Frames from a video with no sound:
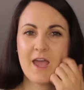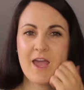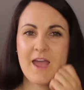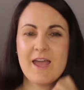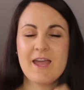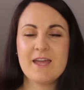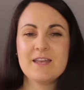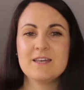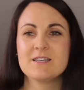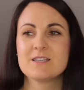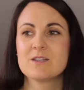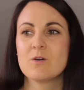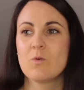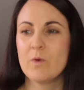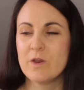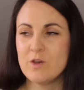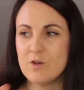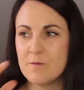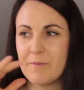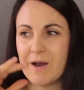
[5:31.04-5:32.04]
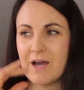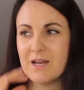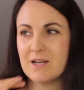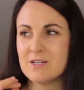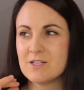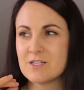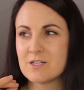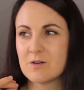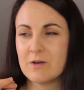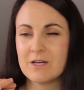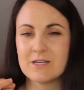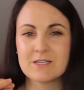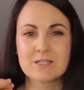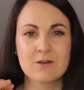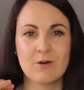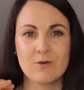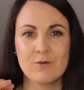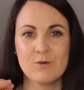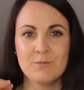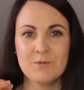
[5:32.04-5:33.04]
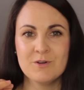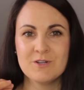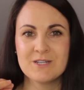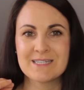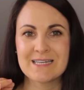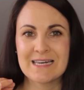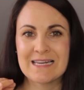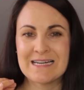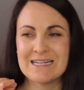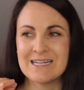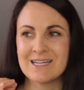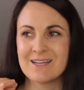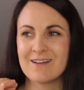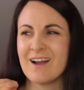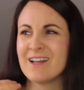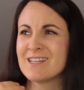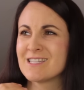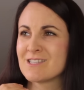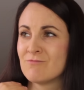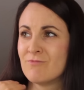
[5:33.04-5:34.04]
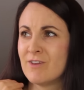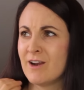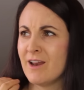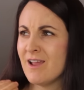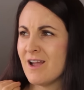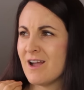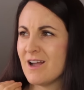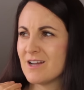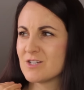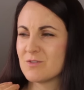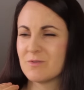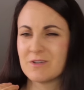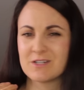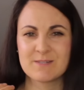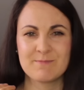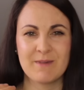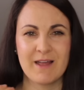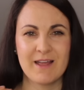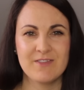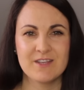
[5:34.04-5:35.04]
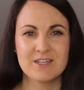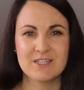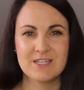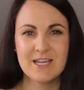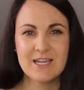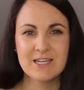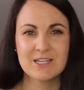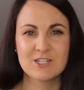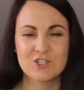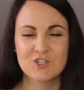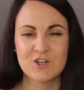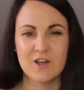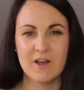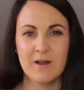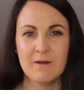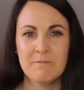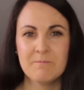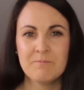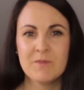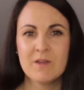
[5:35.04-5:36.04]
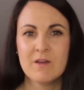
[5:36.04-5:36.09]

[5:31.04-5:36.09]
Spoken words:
and when you bite into it, it's got almost like, it's really hard to explain the texture,